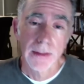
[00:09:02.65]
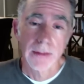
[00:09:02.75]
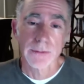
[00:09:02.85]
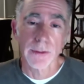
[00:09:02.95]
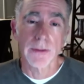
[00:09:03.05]

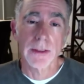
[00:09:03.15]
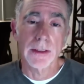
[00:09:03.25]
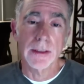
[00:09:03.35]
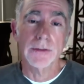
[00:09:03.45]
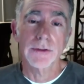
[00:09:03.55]
So I think
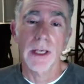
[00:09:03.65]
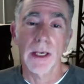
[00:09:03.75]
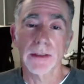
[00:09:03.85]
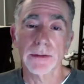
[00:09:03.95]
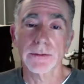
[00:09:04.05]
each
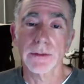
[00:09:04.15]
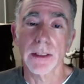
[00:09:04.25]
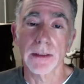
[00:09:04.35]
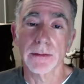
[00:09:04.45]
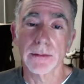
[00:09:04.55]
case
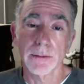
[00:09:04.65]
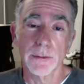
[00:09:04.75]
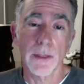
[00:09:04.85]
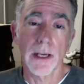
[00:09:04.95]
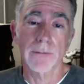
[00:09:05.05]
and
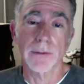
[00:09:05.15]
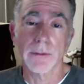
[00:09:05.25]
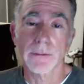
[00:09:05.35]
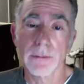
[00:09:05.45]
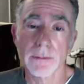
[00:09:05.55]
you having
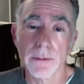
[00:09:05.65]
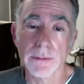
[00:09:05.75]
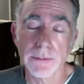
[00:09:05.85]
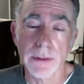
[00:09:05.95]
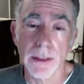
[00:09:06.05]

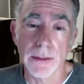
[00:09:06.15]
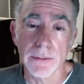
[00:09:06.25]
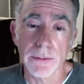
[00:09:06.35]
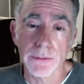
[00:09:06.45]
Chris on your